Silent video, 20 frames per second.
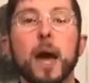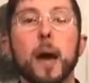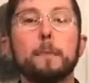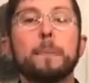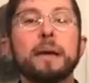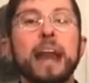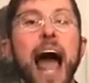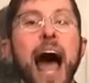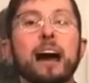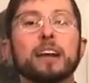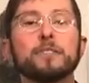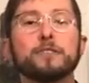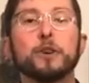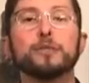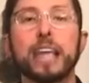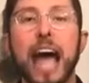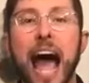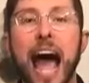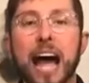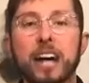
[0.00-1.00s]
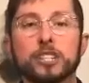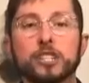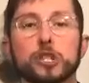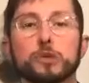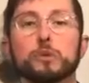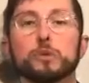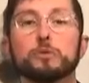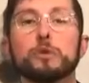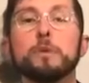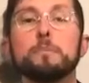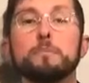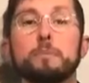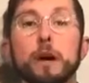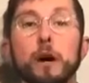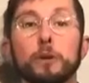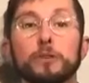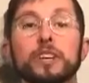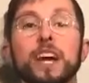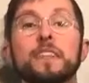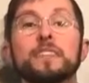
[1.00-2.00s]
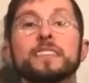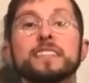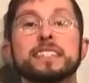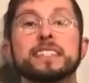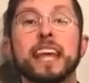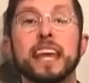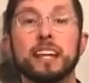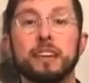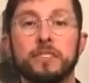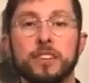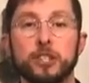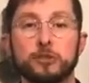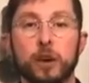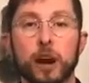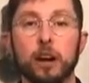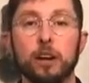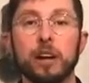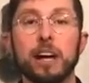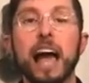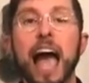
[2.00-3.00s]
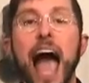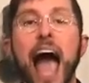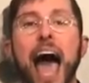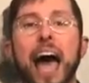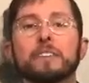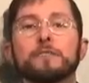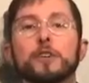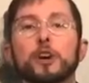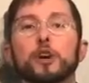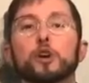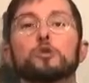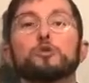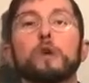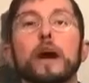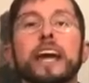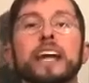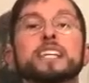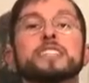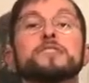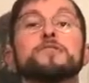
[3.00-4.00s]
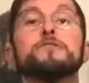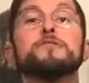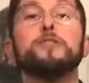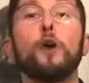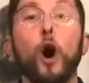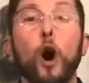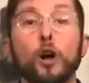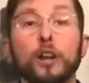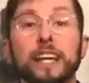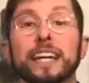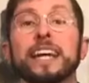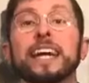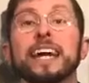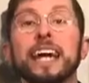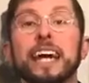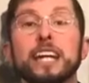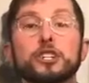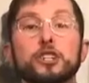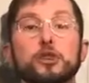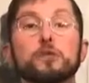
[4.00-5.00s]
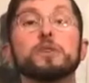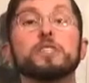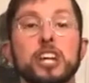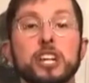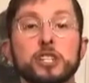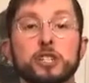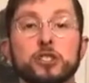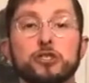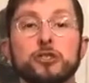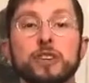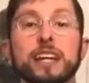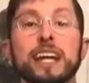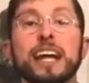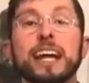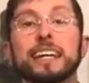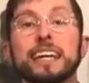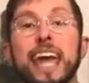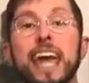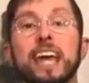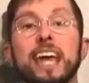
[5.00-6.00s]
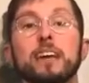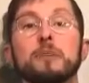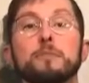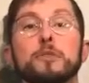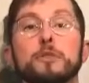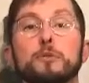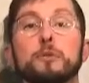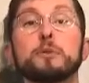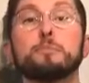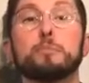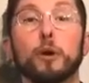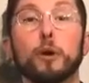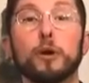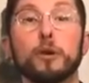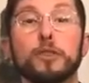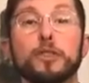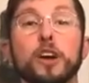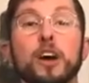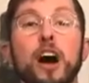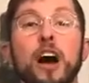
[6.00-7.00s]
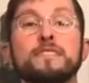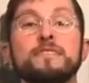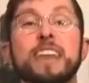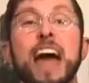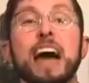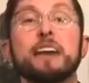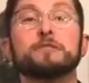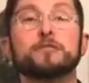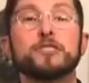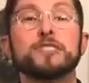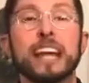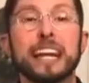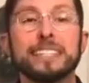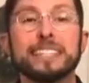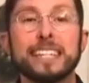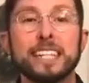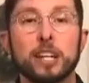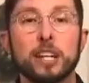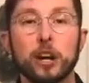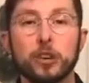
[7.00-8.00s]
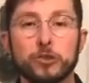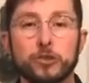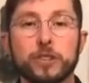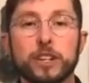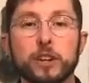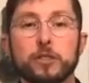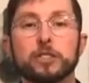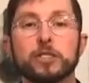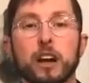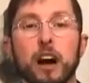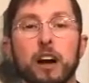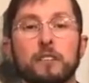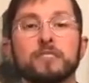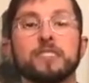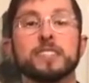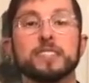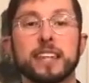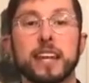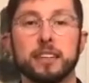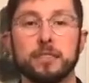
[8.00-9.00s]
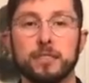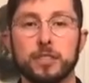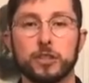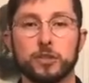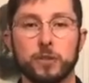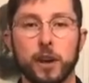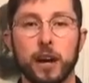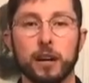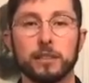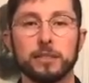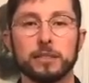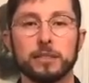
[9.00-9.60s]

But out of those ashes was rebuilt the state of Israel. Out of the greatest falling in Jewish history came the rebirth after 1900 years of the state of Israel.